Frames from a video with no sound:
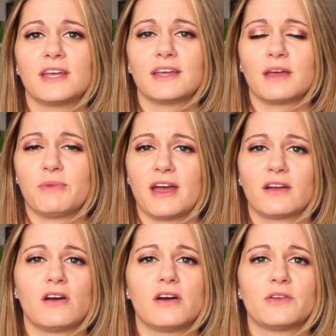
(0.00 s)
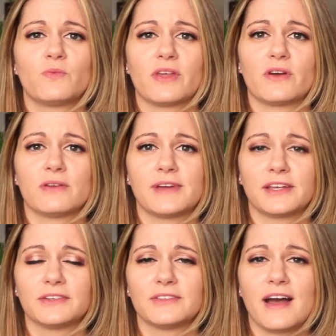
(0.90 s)
we can get back on with our
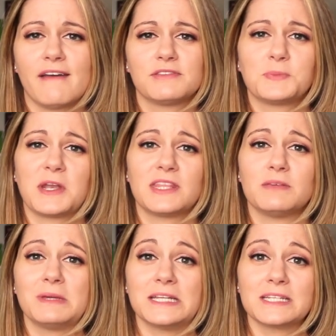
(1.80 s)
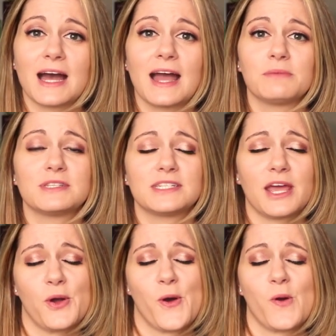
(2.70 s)
regular lives. But in the meantime,
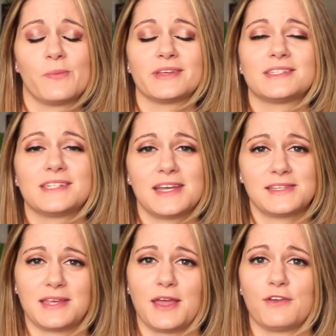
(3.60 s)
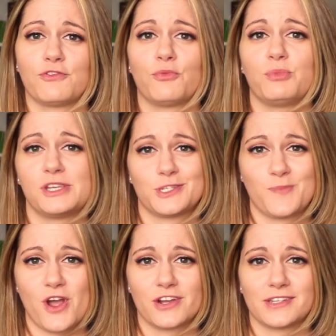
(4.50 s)
stay home, stay safe, be
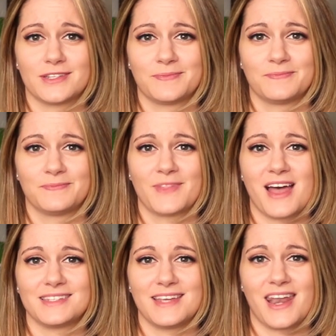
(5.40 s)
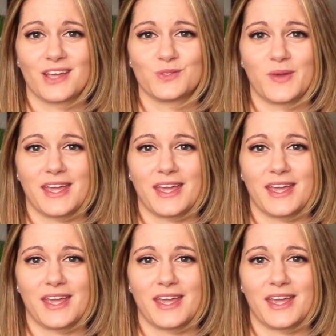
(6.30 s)
smart. I'll see you next